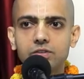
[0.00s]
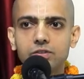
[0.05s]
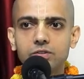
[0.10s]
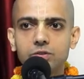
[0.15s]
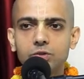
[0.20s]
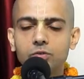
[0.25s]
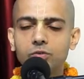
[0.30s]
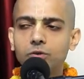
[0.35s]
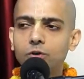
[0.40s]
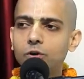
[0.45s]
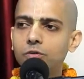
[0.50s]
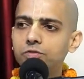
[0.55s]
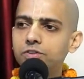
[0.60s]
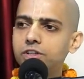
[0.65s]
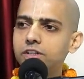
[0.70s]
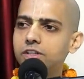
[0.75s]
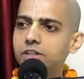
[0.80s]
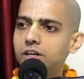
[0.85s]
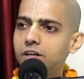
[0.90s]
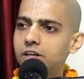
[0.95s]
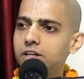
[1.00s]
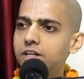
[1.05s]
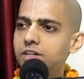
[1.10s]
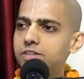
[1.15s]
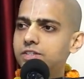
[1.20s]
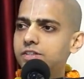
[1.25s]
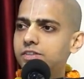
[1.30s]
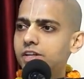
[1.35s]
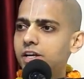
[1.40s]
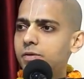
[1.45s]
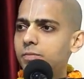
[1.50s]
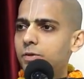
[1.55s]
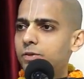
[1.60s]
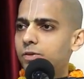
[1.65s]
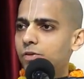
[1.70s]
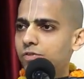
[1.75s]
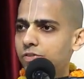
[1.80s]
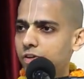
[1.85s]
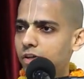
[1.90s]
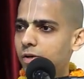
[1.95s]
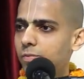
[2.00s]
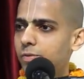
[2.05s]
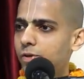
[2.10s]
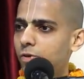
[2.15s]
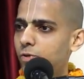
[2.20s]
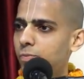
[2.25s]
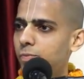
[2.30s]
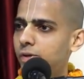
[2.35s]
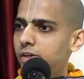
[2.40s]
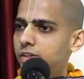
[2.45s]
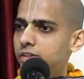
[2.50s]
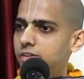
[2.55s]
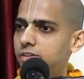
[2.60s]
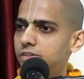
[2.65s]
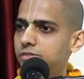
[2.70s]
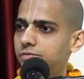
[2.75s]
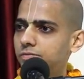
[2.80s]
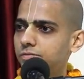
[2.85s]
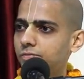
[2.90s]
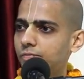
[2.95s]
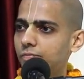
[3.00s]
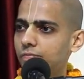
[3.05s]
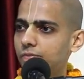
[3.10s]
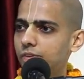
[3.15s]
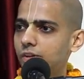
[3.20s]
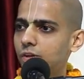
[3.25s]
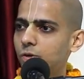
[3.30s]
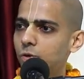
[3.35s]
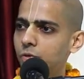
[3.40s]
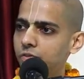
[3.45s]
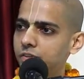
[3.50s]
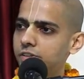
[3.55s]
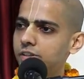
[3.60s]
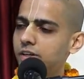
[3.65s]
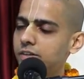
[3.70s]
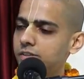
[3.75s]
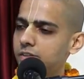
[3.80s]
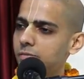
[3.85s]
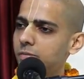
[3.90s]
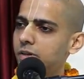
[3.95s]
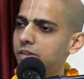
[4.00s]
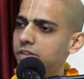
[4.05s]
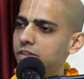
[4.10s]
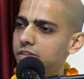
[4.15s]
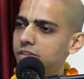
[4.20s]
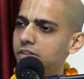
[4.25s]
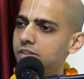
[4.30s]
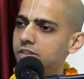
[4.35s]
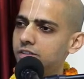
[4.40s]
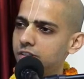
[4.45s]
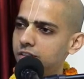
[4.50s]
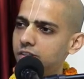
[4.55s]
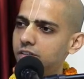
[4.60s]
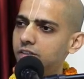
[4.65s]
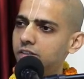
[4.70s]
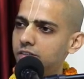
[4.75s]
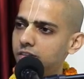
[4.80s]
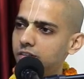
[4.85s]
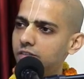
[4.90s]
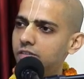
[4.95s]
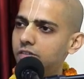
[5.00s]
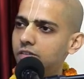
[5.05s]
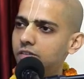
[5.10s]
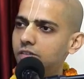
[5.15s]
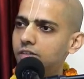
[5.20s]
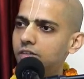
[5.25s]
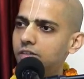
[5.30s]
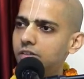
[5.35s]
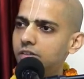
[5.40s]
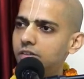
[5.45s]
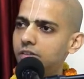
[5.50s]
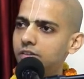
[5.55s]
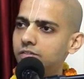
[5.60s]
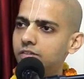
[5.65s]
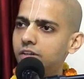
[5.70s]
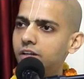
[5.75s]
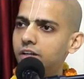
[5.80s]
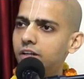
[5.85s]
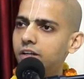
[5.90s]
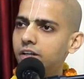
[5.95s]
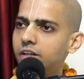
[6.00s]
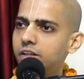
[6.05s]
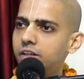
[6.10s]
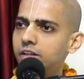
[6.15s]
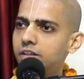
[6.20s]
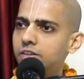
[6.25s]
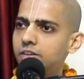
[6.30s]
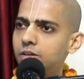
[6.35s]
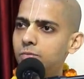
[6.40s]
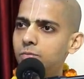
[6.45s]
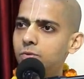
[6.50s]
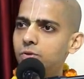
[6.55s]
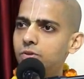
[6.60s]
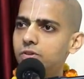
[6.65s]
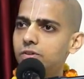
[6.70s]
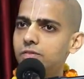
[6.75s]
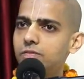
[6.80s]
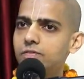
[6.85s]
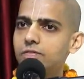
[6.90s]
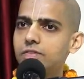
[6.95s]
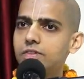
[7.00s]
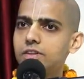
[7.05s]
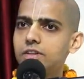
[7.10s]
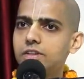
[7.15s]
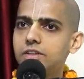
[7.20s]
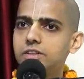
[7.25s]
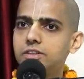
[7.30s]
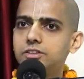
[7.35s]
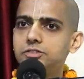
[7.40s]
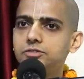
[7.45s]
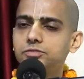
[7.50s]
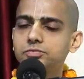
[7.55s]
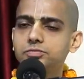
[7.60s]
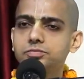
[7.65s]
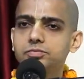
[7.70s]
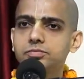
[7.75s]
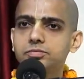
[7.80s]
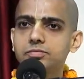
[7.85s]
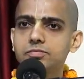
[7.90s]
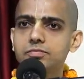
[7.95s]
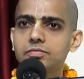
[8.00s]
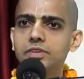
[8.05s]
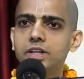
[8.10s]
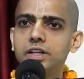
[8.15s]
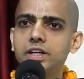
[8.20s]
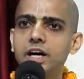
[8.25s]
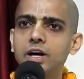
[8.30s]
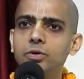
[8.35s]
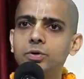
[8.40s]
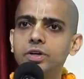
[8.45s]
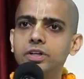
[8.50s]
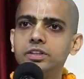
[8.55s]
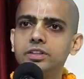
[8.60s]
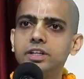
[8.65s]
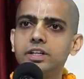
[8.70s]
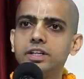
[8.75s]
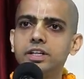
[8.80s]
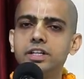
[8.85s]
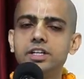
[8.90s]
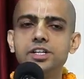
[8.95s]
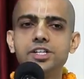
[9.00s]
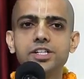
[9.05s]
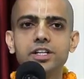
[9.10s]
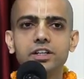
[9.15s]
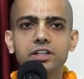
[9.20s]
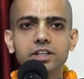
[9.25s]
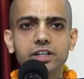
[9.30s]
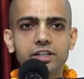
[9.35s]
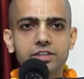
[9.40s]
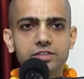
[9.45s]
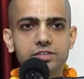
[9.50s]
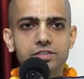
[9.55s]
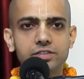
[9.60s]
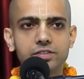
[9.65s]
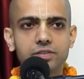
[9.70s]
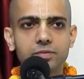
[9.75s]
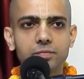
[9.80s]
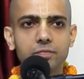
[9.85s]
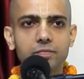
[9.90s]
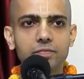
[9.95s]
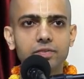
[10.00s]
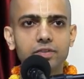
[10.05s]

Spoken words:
So one of the earliest disciples of Srila Prabhupada, Govindasi Mataji, she is recollecting in the book that how in the initial days,